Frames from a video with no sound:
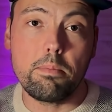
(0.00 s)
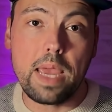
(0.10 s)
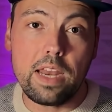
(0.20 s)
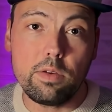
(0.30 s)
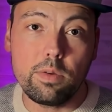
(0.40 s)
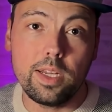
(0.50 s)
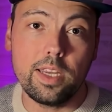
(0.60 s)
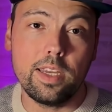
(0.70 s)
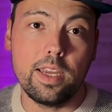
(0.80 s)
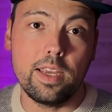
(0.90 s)

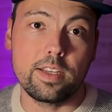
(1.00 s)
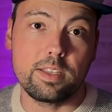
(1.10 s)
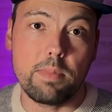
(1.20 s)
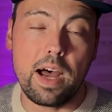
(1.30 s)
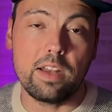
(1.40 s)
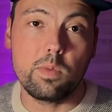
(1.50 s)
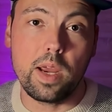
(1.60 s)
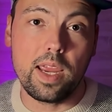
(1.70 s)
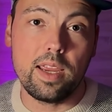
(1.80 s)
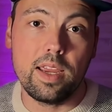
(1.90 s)
manually in a smart
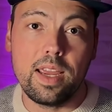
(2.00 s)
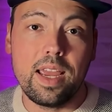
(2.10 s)
way.